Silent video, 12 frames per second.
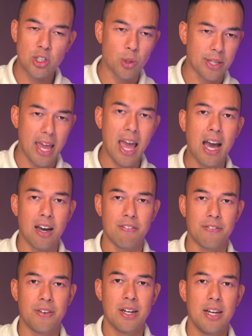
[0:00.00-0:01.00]
Sure, they
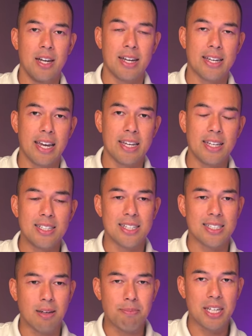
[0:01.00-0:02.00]
have. Okay, is it
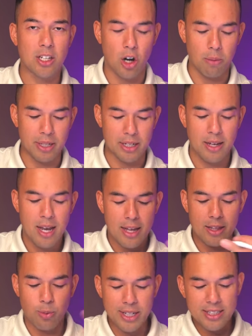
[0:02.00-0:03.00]
something common?
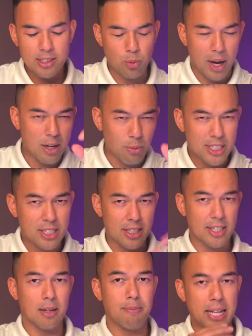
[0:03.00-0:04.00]
And the reasons why I want you to
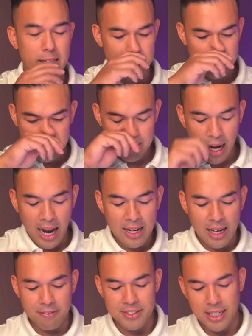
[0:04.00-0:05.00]
think about this is I
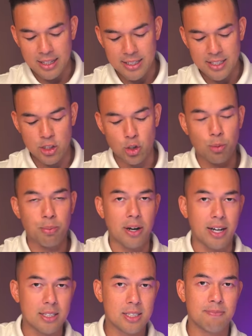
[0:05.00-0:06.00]
love selling digital
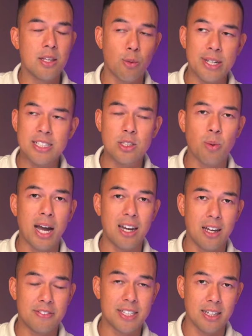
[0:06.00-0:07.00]
products. The reasons why I
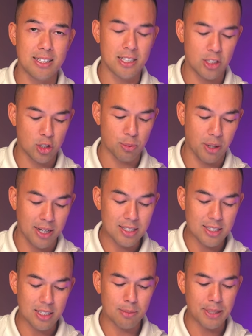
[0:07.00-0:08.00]
love selling digital
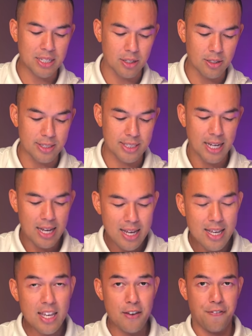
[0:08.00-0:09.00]
products is because
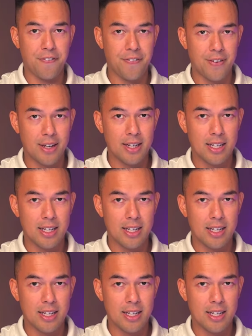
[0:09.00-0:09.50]
if